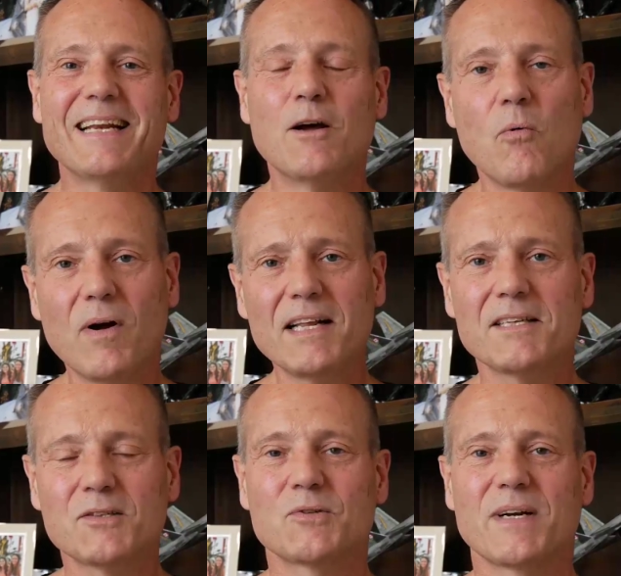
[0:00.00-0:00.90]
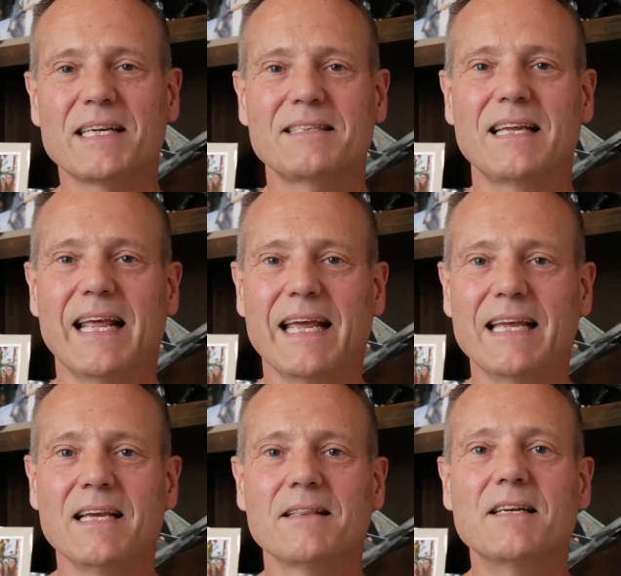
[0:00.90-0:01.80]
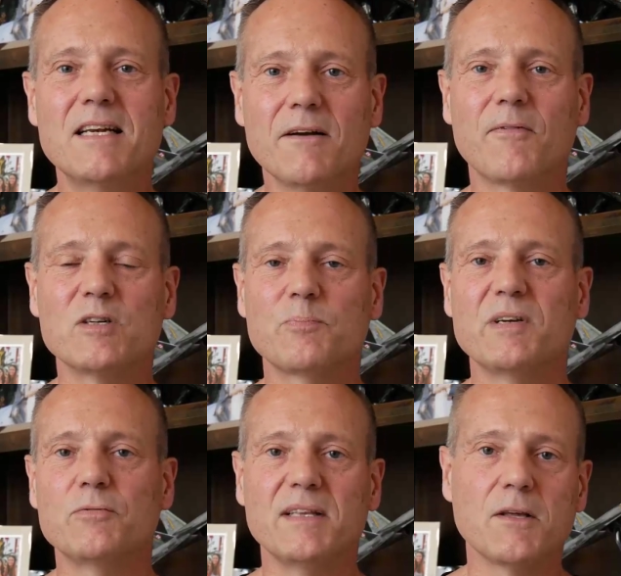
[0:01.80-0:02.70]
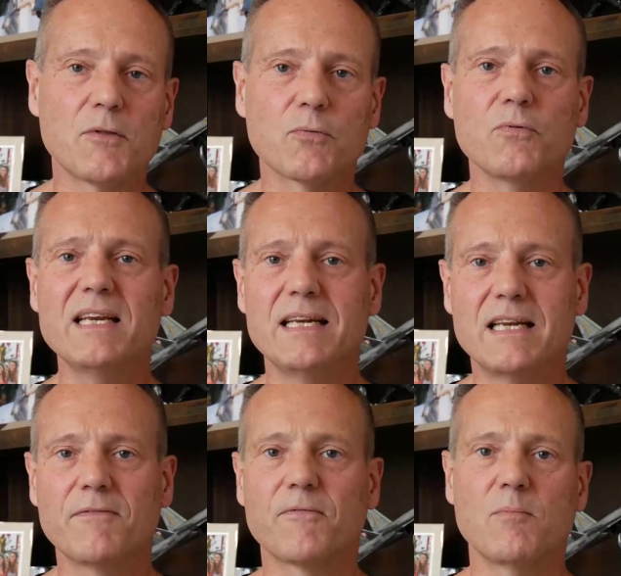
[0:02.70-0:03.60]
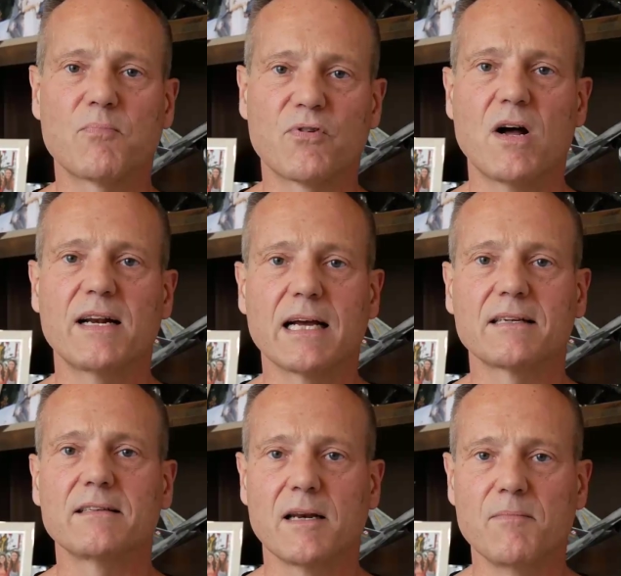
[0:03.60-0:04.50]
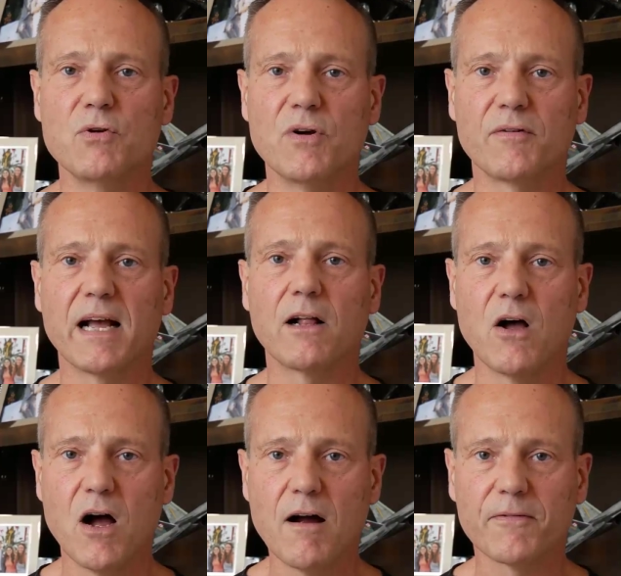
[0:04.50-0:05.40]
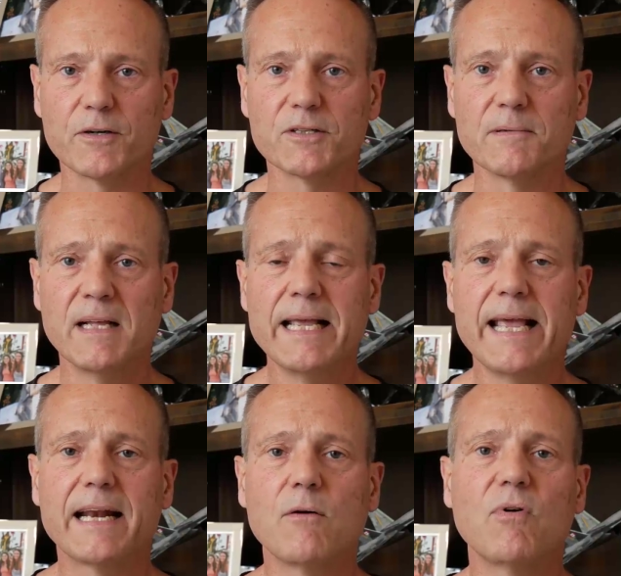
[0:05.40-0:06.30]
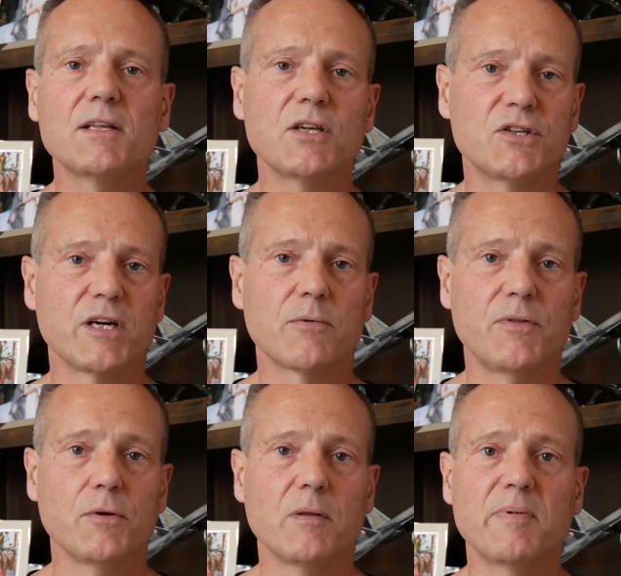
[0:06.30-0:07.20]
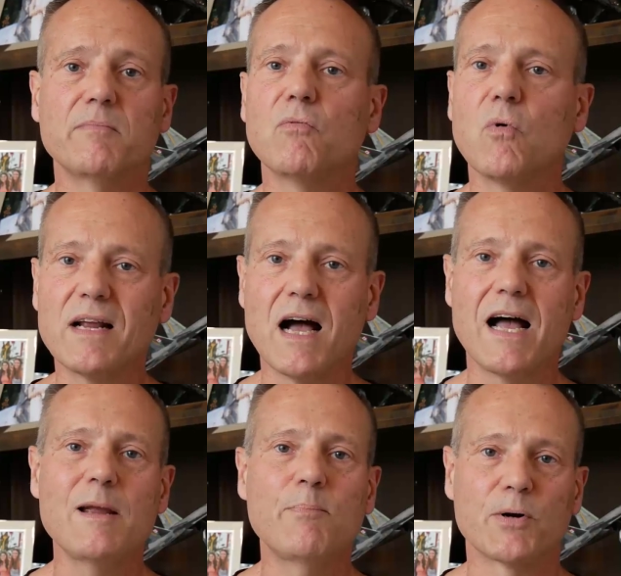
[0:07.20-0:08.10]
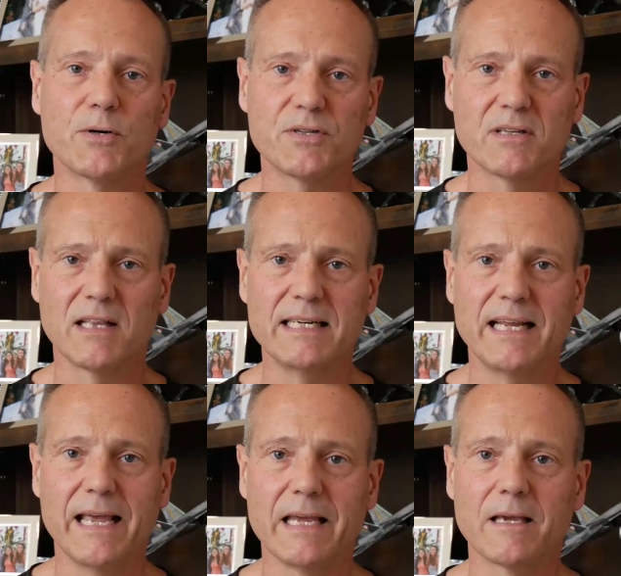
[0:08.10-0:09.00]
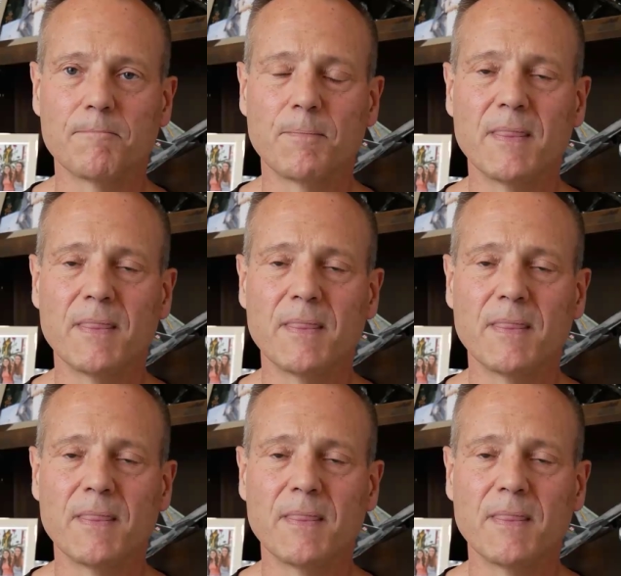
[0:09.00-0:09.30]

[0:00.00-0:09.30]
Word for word: Now, I wanted to stress today the difference between the three different products that Immunocal offers. And I wanted to share with you a little bit about what I personally take.